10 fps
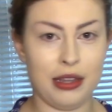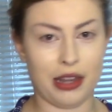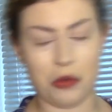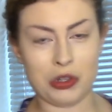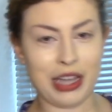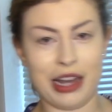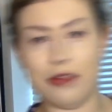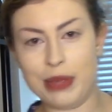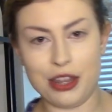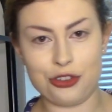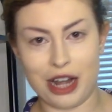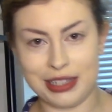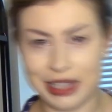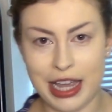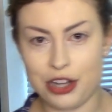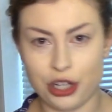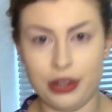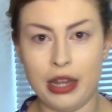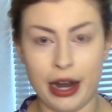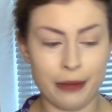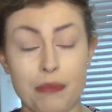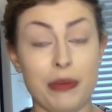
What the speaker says: That would kind of be the translation there.